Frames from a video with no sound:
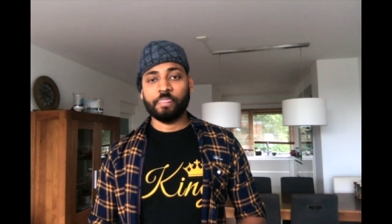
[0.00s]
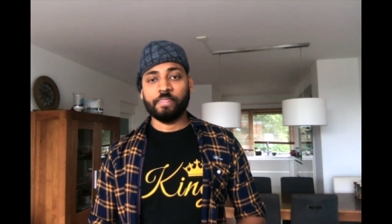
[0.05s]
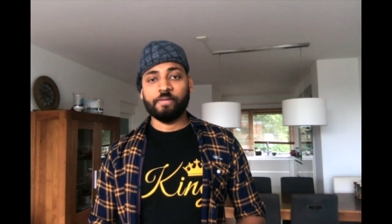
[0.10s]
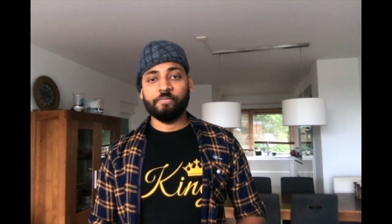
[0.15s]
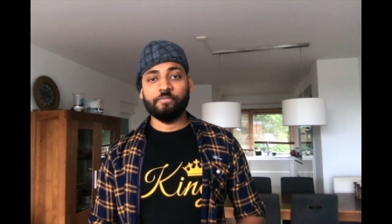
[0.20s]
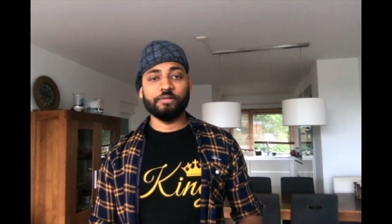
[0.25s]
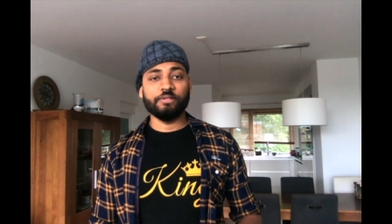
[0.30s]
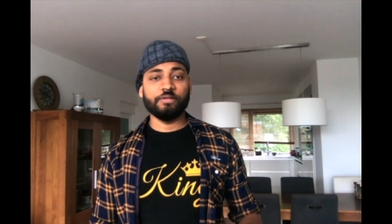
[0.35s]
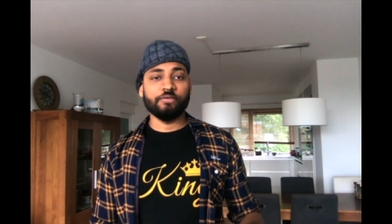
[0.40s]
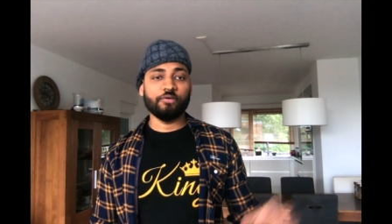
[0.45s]

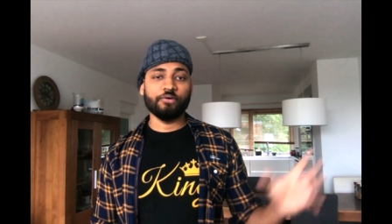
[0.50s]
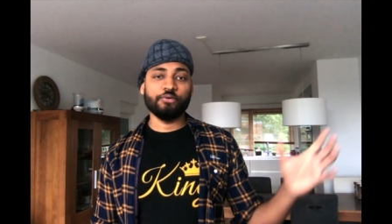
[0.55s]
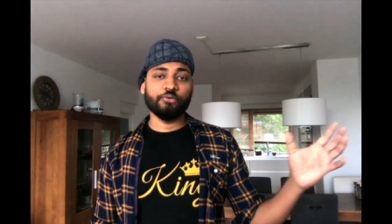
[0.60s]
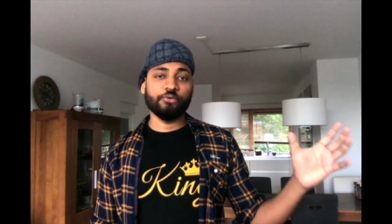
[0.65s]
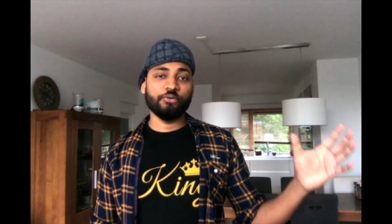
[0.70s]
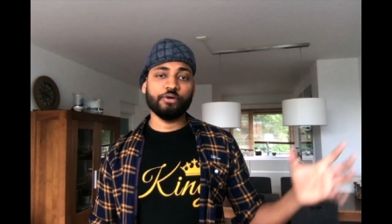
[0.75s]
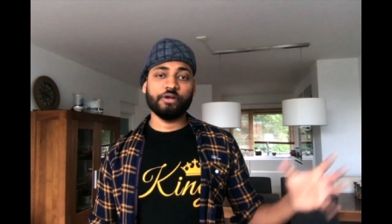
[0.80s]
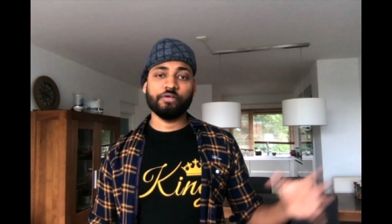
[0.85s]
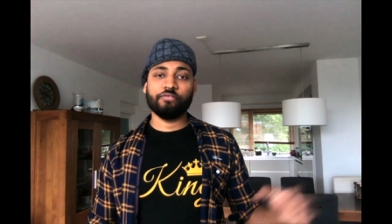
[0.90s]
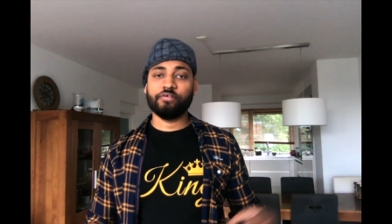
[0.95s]
when they want
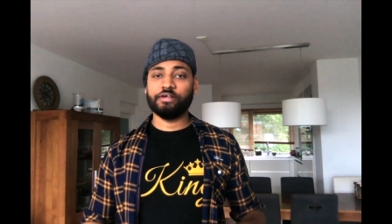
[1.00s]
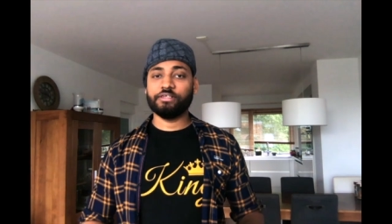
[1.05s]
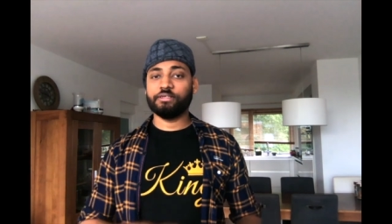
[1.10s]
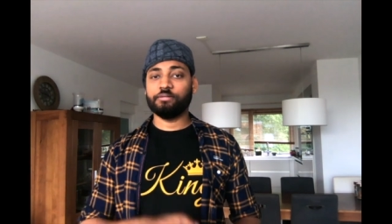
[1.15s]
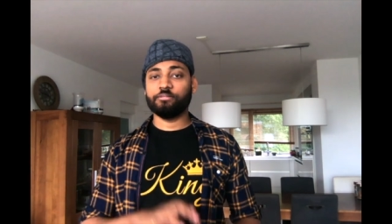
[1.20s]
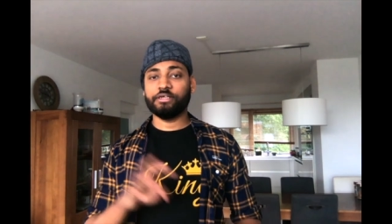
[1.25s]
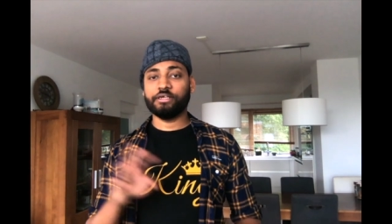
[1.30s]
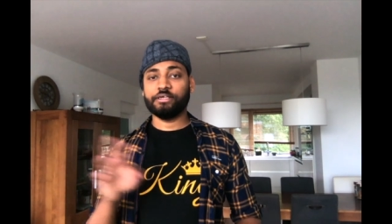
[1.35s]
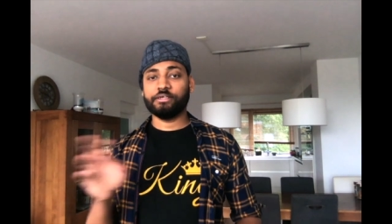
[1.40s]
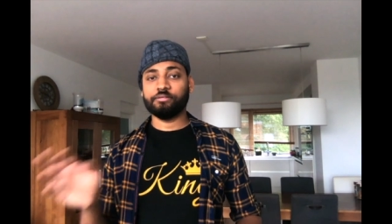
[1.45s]
to notify
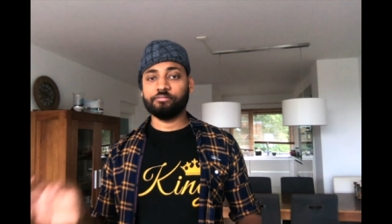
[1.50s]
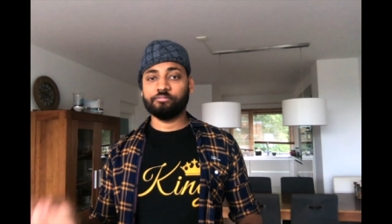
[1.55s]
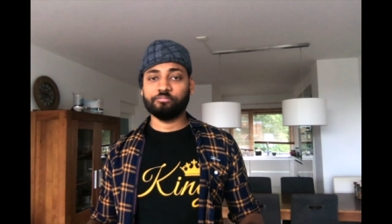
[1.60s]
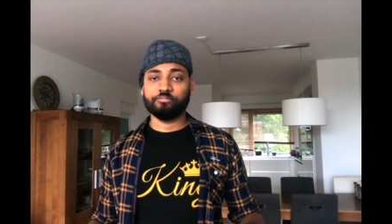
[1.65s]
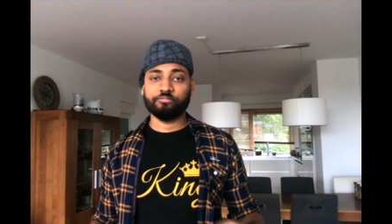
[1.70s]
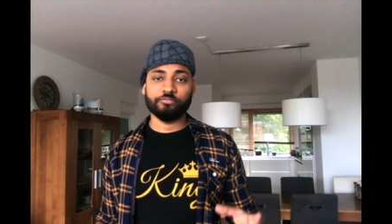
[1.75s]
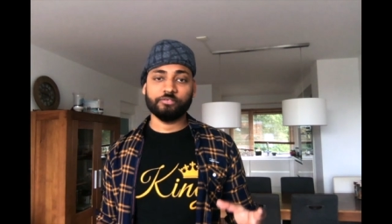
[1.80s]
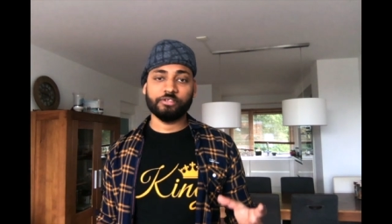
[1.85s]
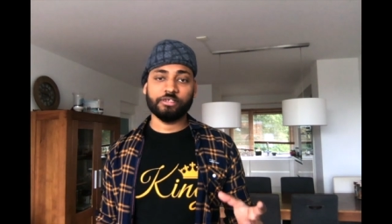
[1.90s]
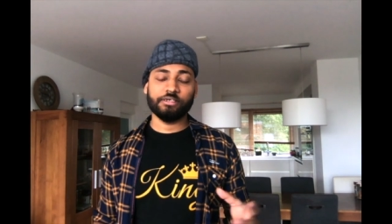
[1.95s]
something,
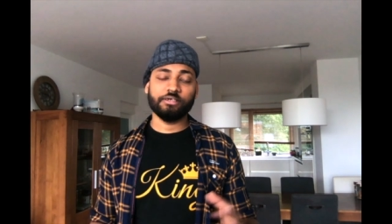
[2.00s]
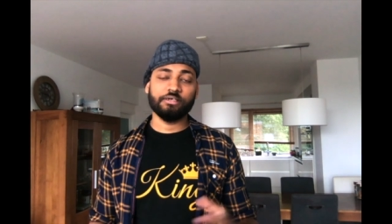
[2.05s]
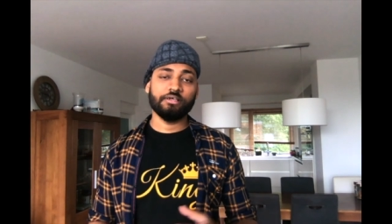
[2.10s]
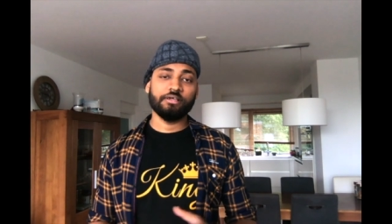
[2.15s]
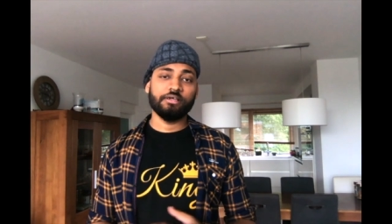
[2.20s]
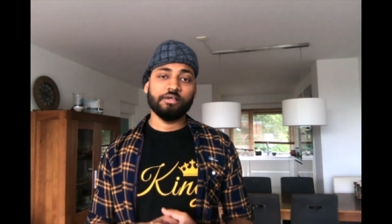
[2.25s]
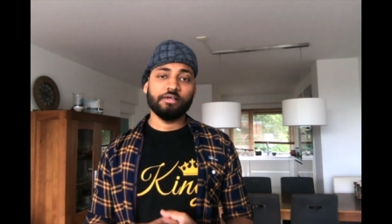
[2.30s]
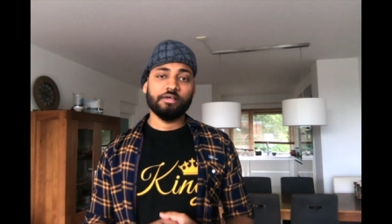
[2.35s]
right?